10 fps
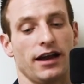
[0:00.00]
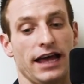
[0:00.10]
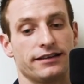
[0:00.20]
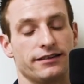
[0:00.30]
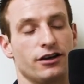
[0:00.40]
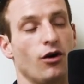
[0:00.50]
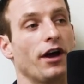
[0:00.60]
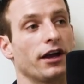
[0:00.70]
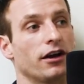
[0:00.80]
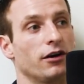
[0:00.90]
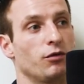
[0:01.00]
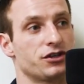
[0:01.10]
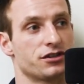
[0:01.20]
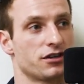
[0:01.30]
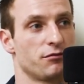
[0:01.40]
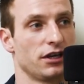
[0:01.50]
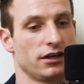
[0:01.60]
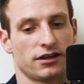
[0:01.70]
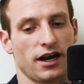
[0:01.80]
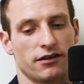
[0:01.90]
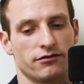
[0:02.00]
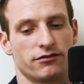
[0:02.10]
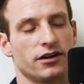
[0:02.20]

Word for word: entity going, which is going to be kind of